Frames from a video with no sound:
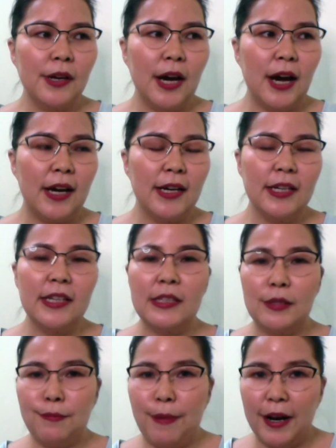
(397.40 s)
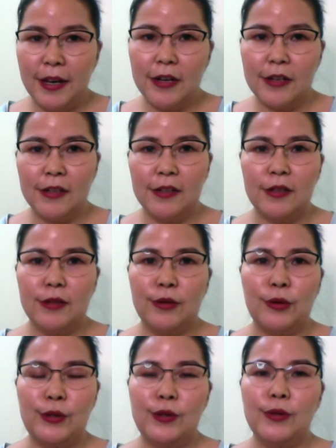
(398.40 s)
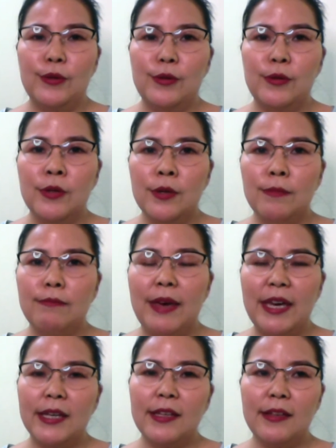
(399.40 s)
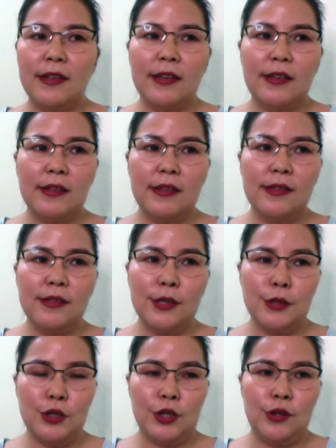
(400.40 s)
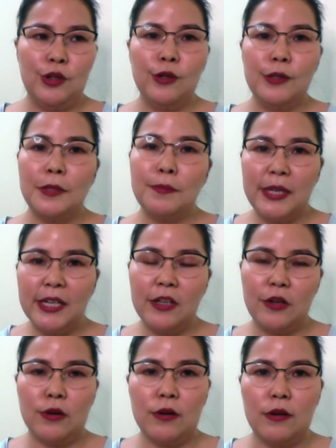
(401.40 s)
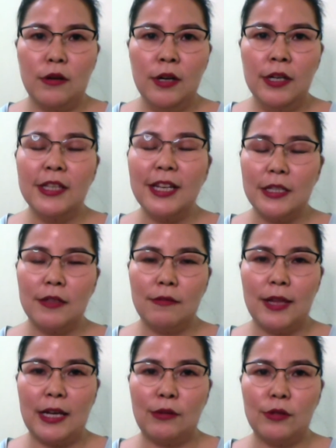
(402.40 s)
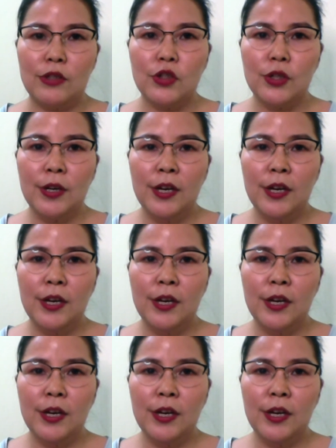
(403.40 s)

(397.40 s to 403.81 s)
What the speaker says: I inspire you to make the decision to speak your native language,